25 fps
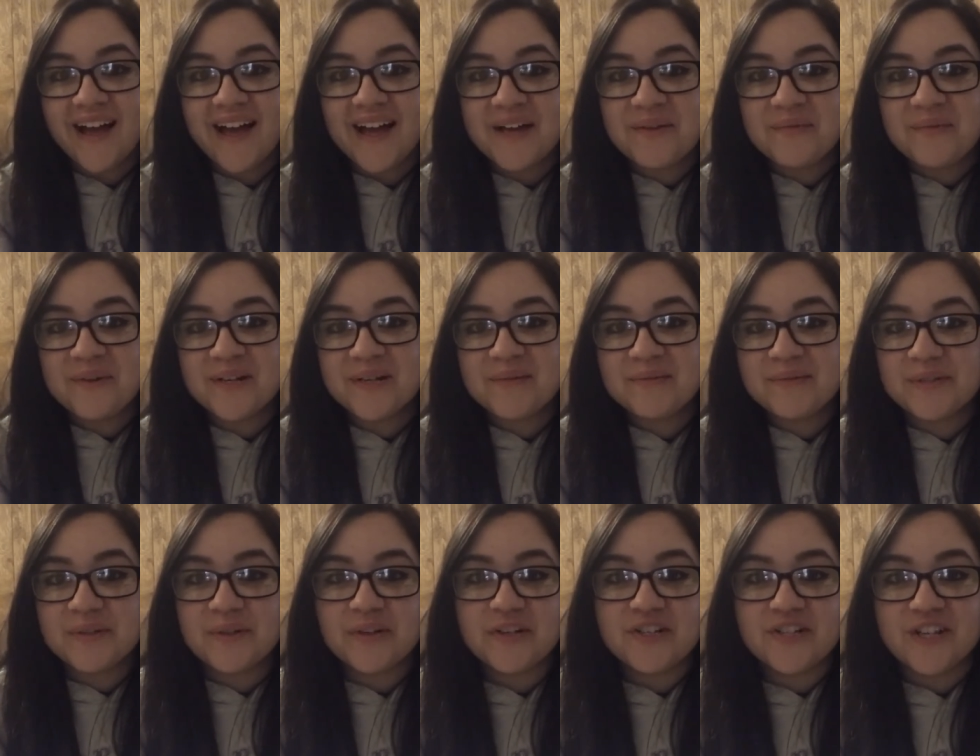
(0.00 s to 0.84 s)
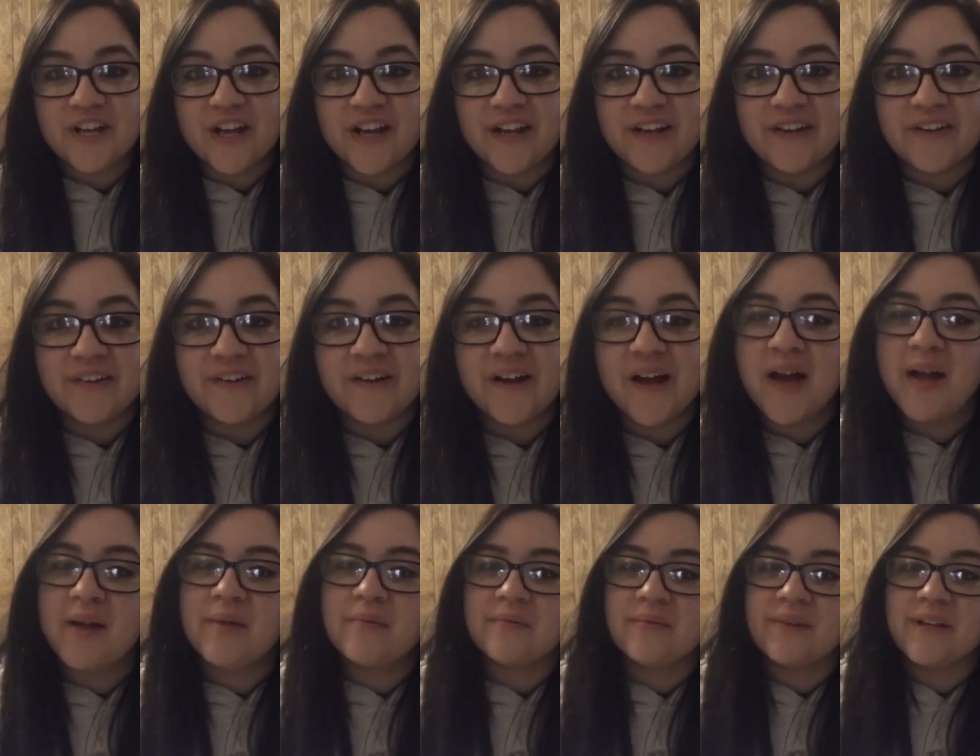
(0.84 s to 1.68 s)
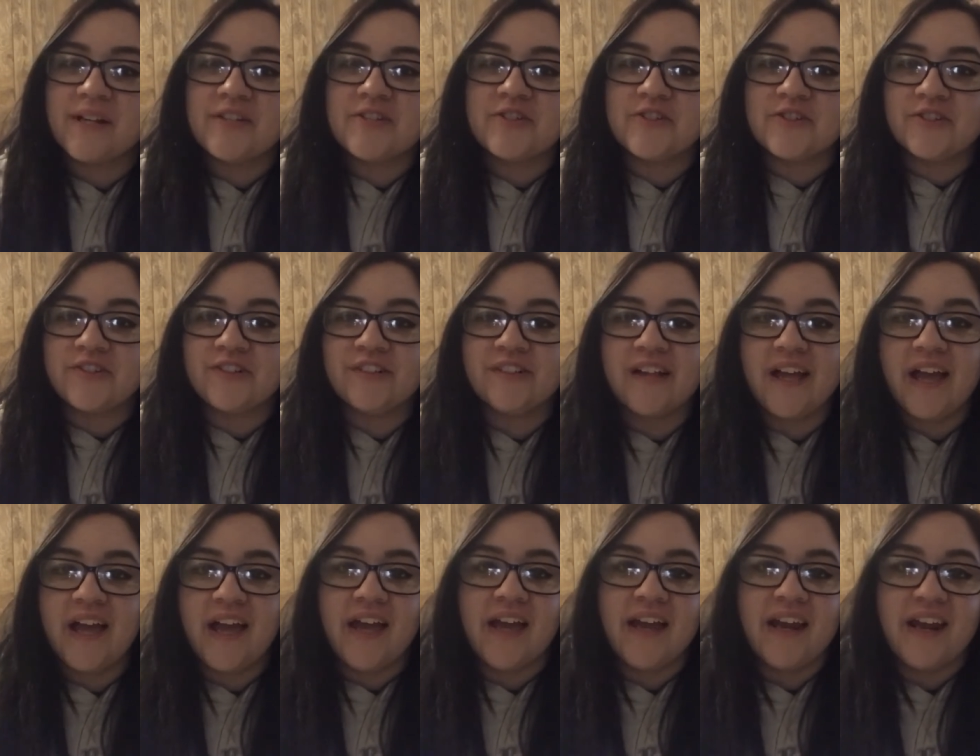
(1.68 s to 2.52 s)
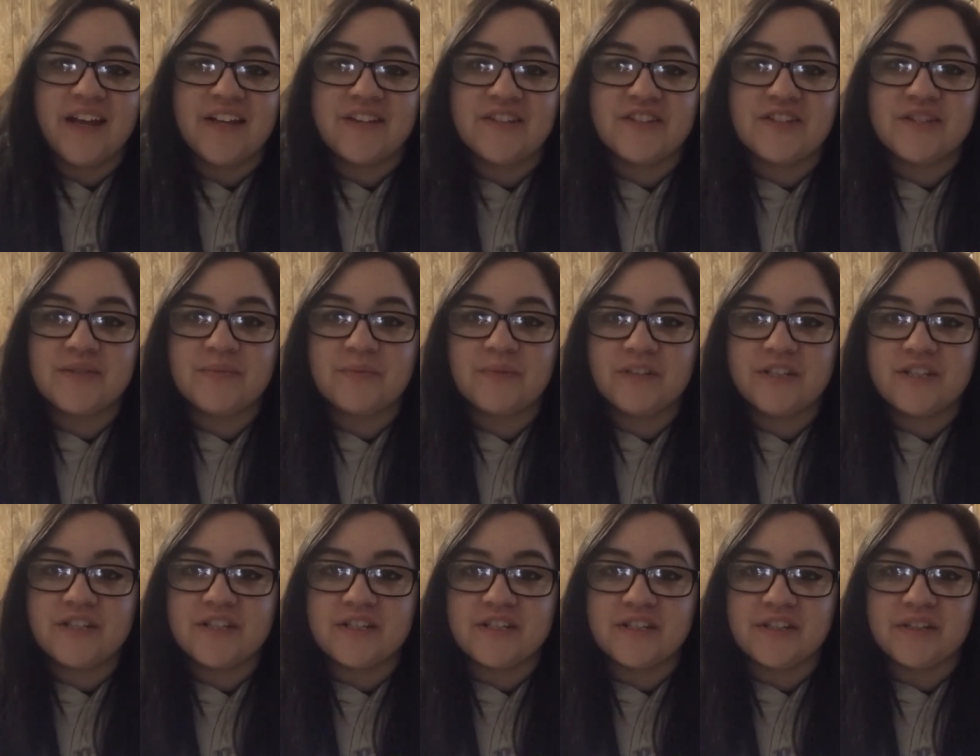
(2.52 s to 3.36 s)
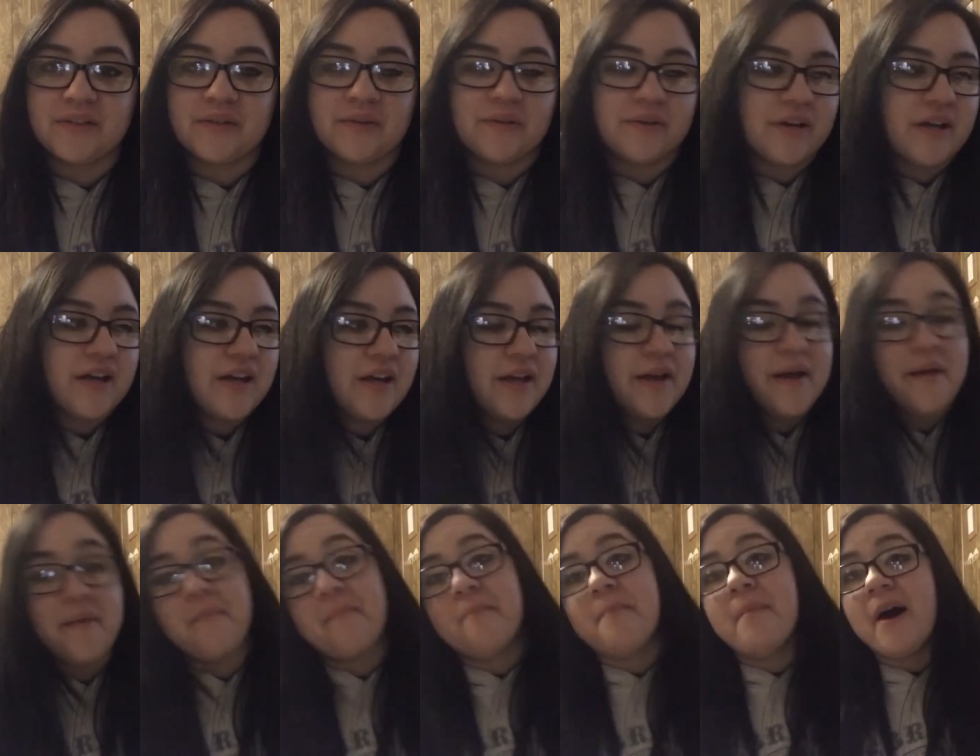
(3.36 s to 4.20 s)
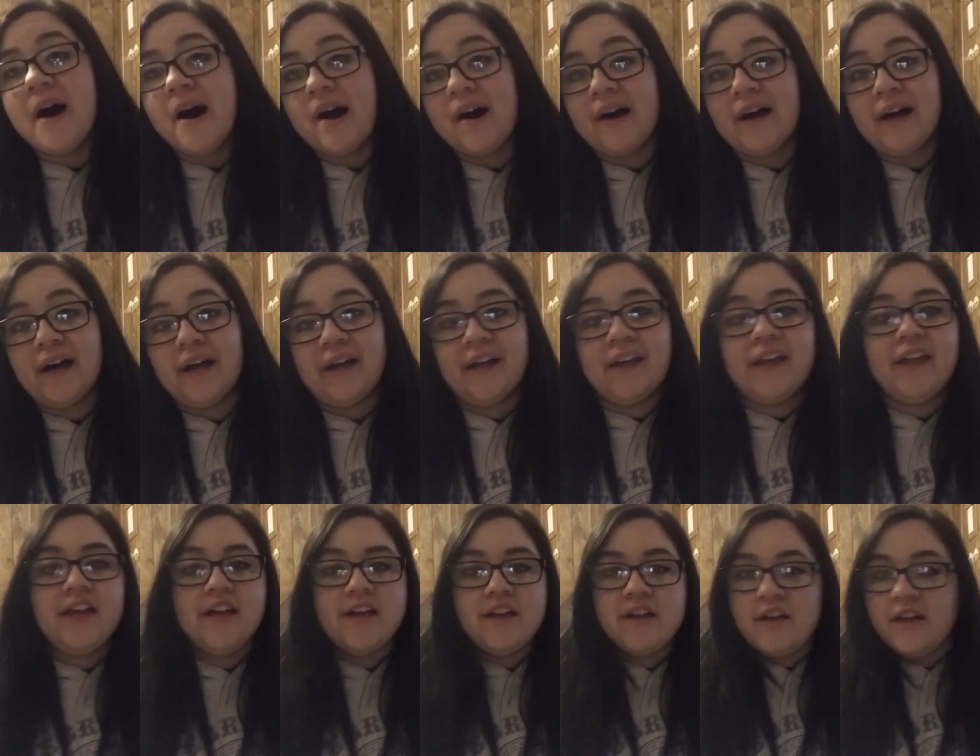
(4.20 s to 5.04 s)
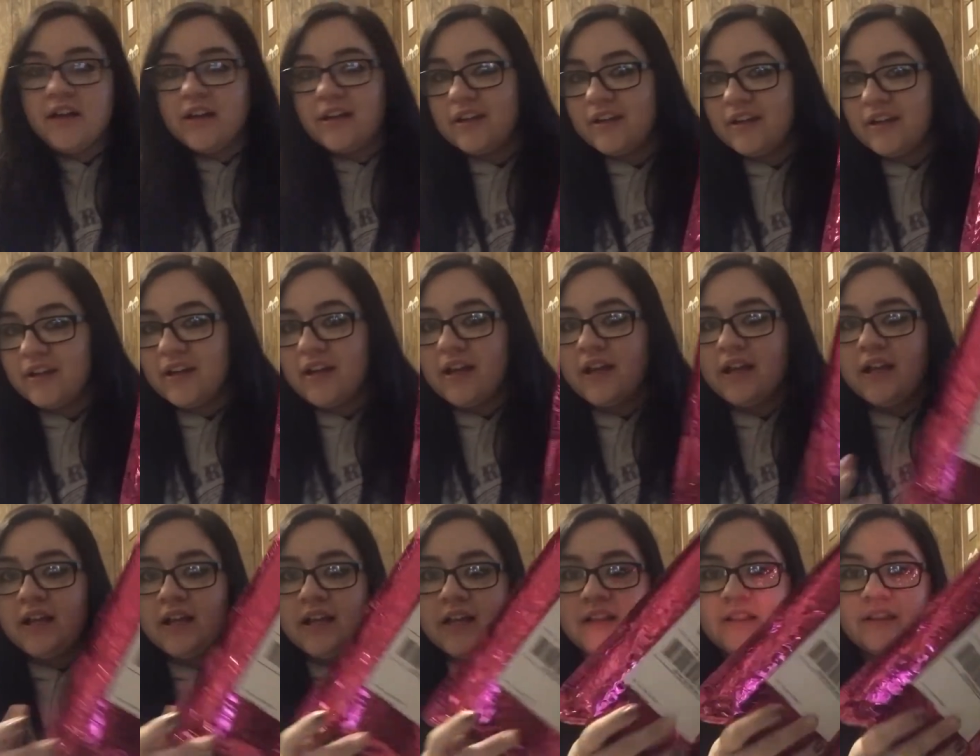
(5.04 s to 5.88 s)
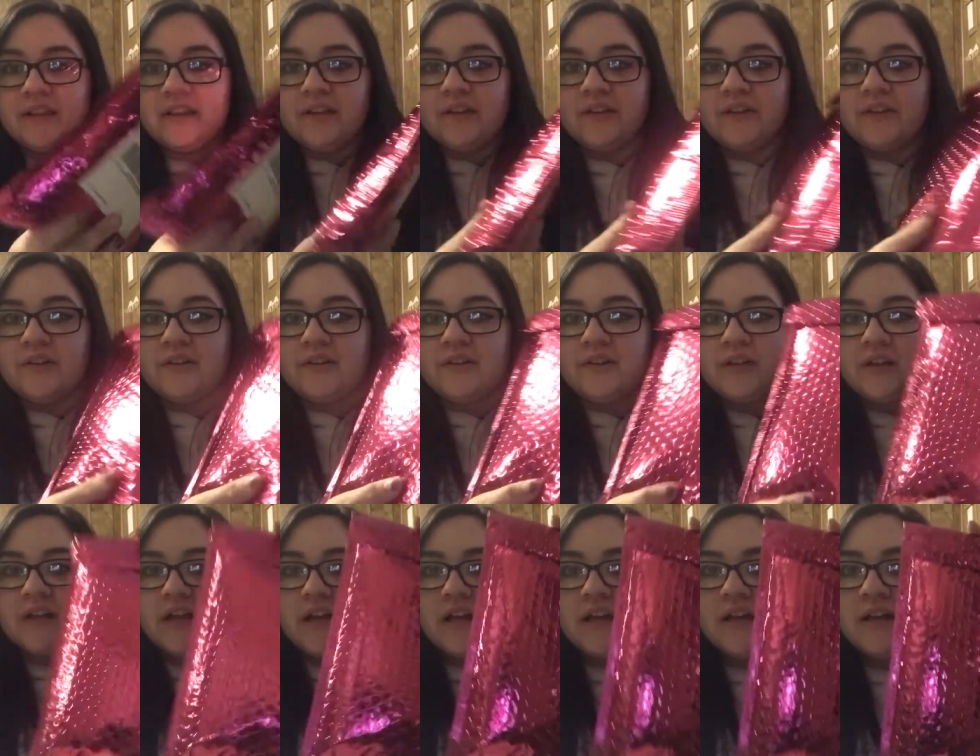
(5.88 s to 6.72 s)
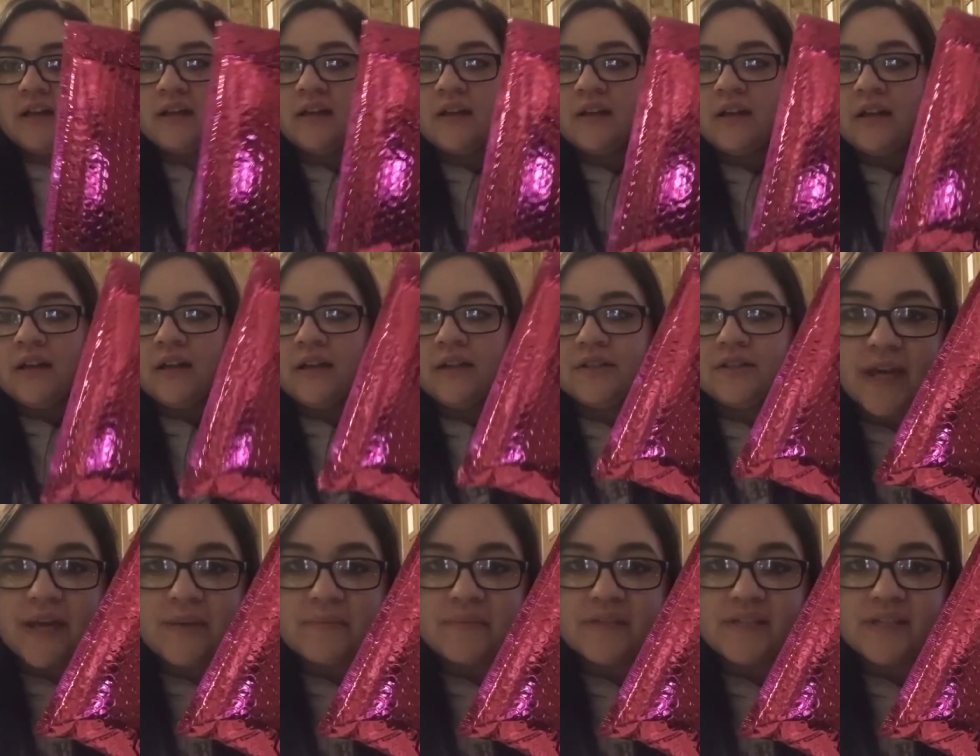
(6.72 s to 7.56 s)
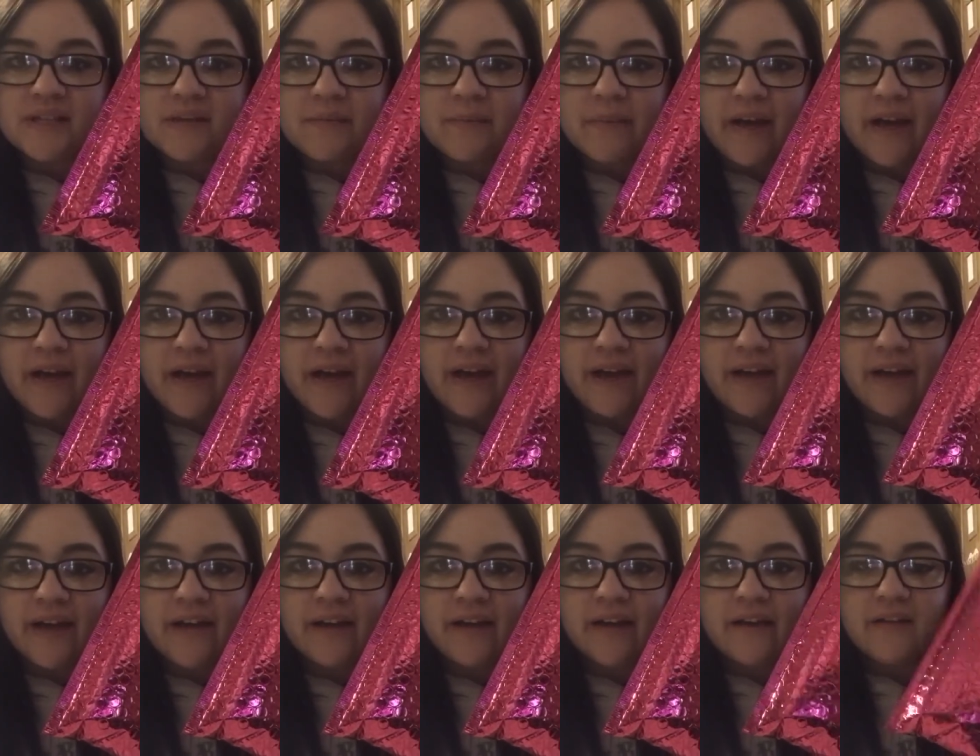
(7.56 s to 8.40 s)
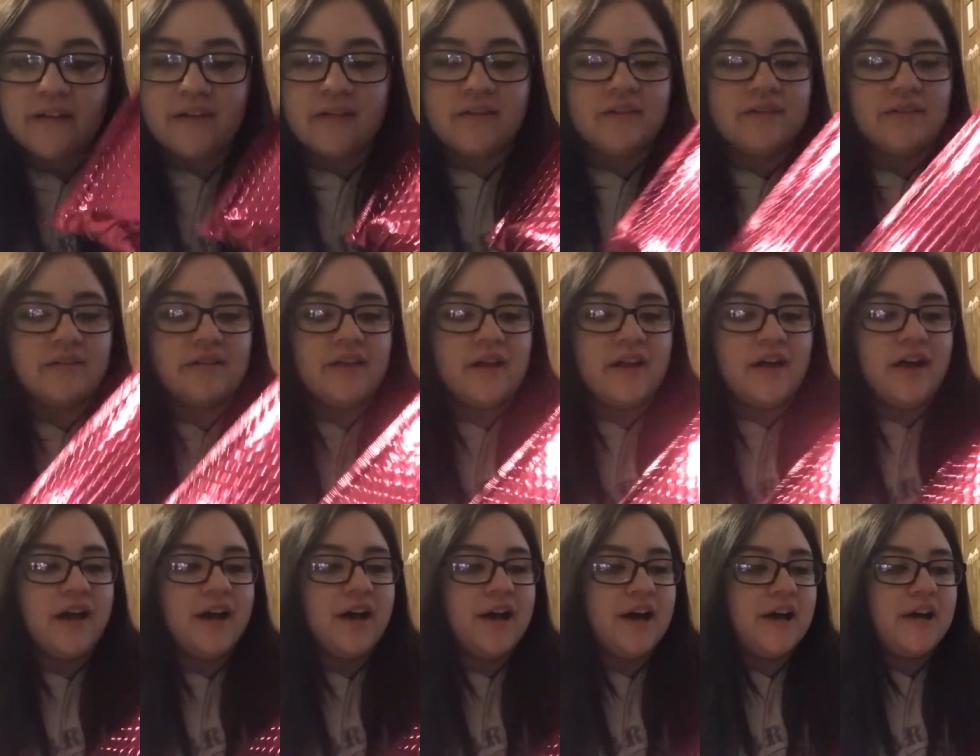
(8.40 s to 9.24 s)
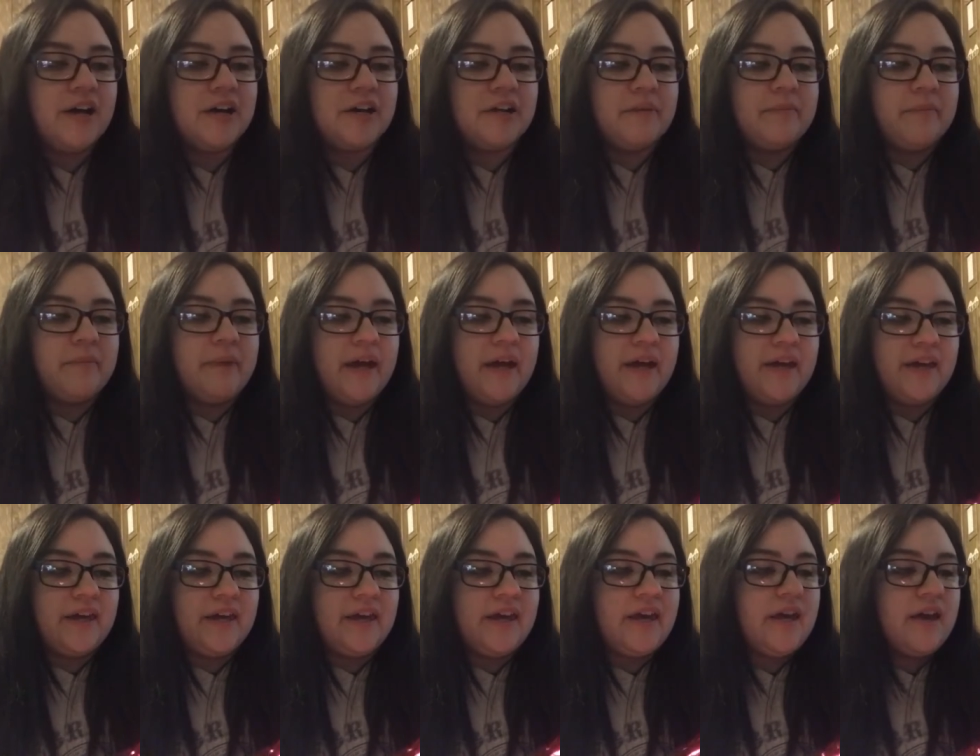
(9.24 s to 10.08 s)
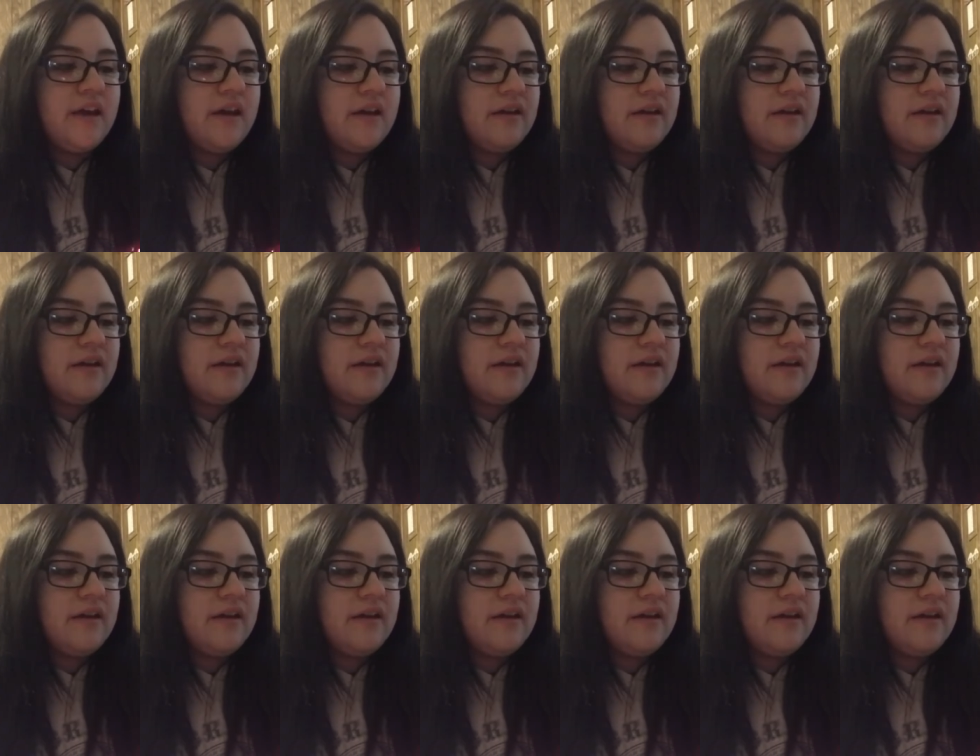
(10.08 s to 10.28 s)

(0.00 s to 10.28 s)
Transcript: Hi, welcome to our channel. I'm Rachel and I just want to do my little Ipsy bag unbagging.